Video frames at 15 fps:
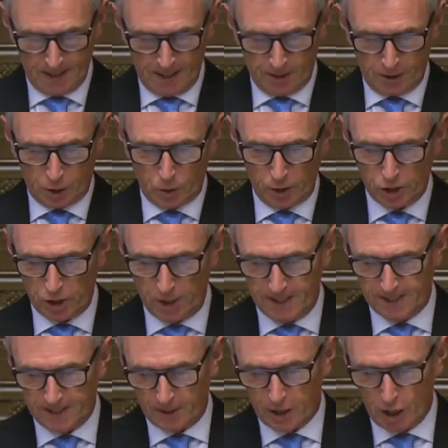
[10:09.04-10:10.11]
The question
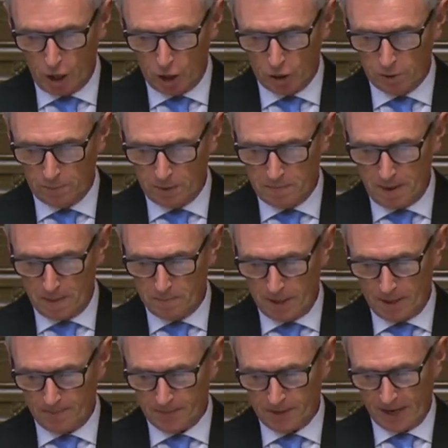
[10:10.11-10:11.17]
is that the honourable
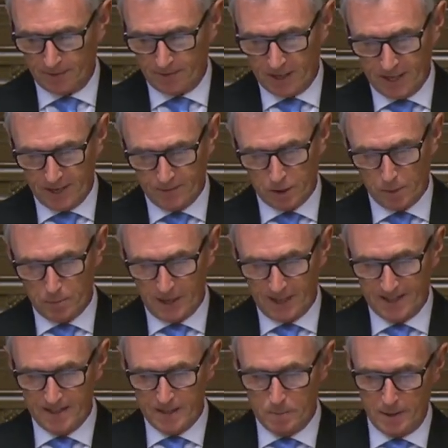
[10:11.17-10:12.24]
member have leave to
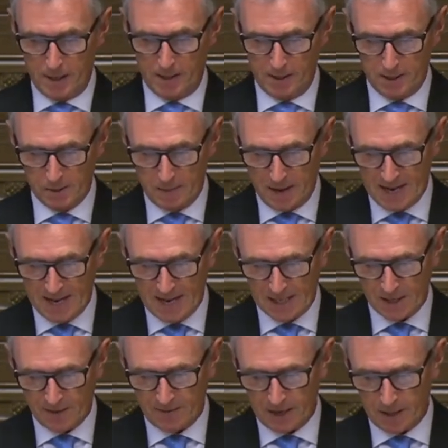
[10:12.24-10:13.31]
bring in the bill. As many
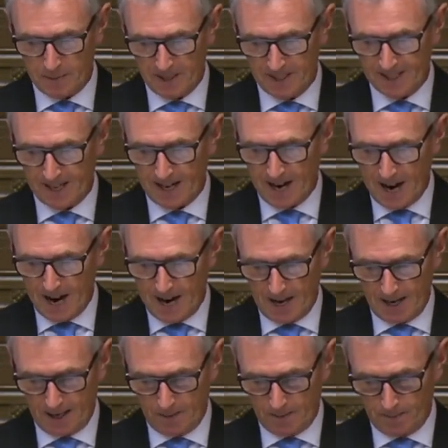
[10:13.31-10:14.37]
as of that opinion say
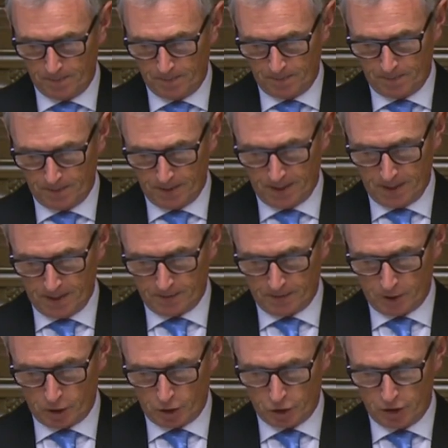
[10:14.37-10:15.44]
aye.
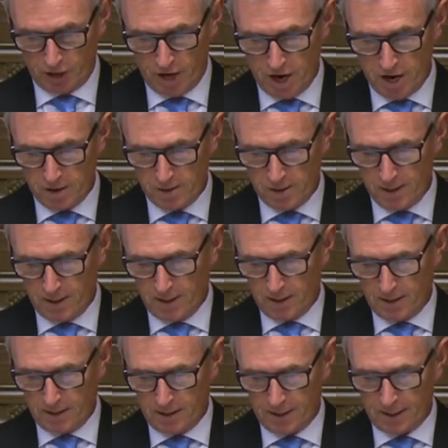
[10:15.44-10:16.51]
Aye. Contrary, no.
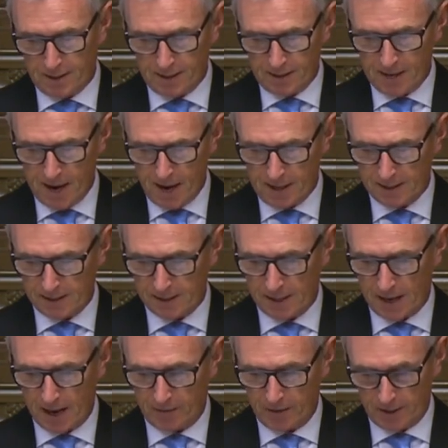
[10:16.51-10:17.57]
I think the
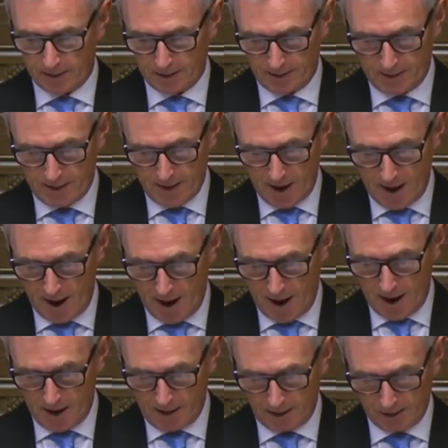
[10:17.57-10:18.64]
ayes have it. The
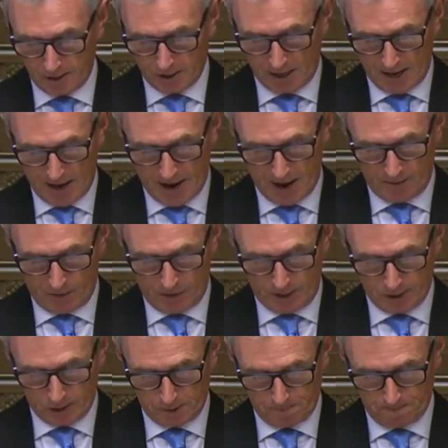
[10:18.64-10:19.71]
ayes have
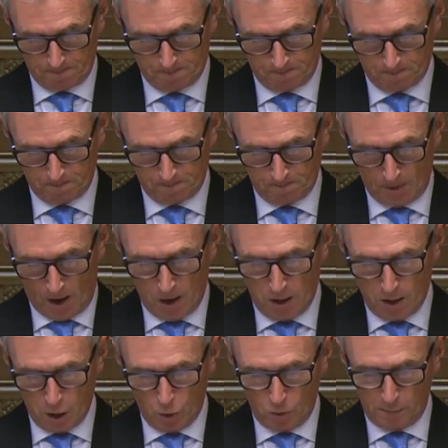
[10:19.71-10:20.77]
it.
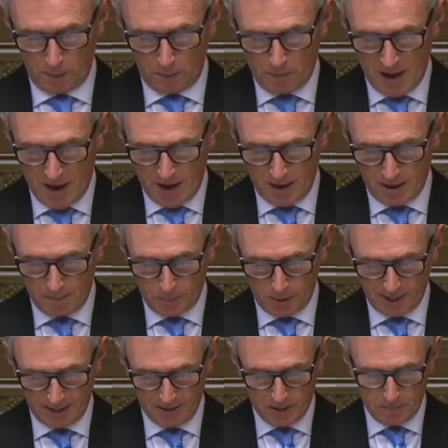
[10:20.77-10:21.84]
Who will prepare and
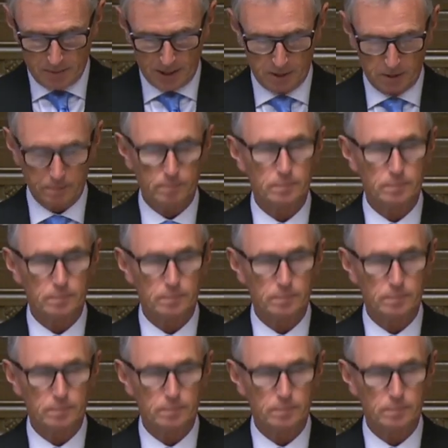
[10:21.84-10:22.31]
bring in the bill?